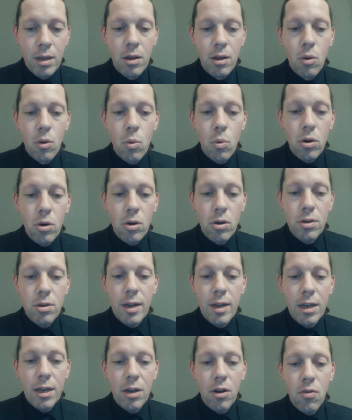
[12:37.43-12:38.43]
What looked
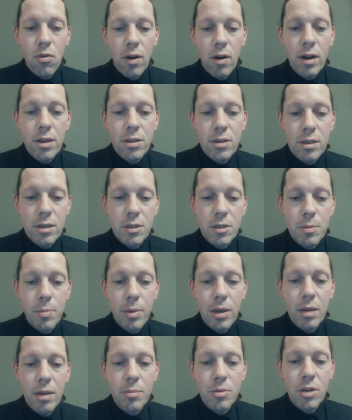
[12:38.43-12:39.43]
like a crisis
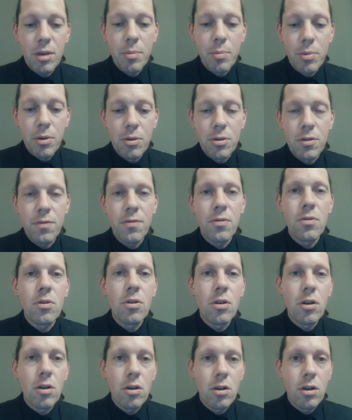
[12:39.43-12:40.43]
becomes a
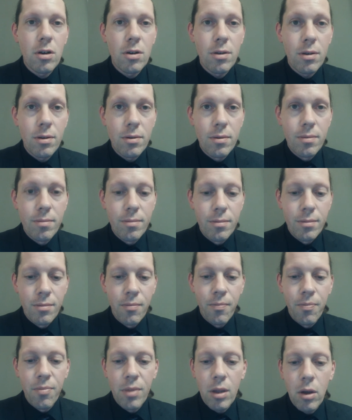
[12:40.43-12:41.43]
beautiful clue.
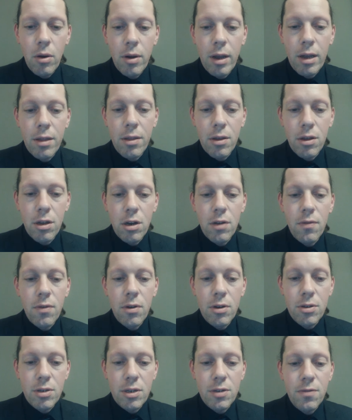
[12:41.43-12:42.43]
Okay, the
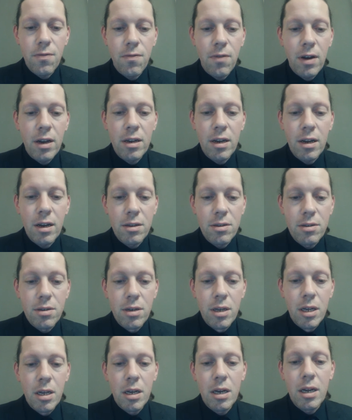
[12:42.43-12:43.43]
universe is finite,
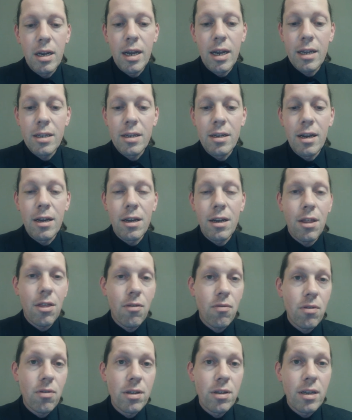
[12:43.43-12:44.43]
connected like a
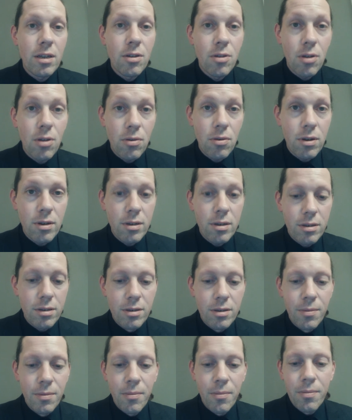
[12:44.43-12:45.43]
3D donut,
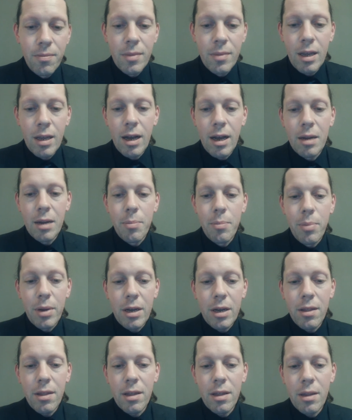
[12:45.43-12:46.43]
and
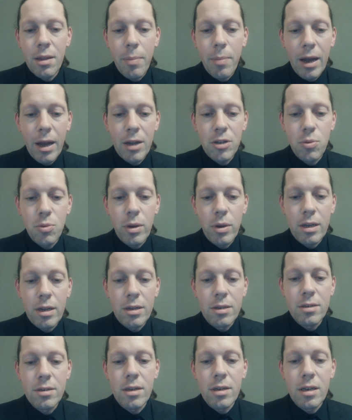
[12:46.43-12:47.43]
bigger than the patch we can
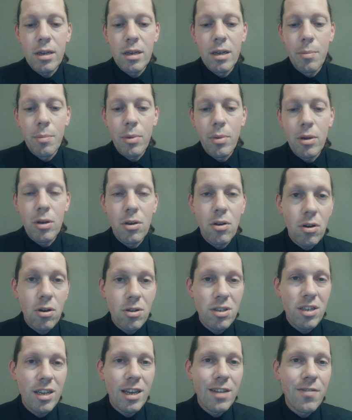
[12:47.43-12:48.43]
see, but
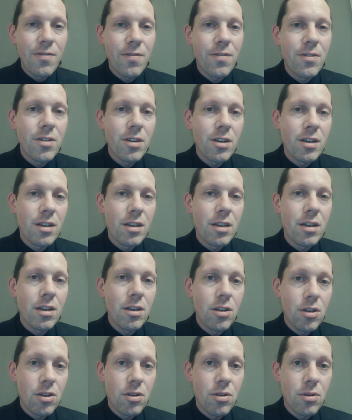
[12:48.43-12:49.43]
not infinitely
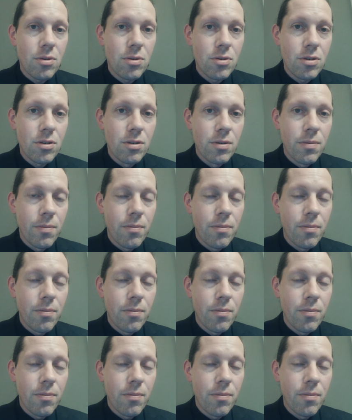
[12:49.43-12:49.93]
huge.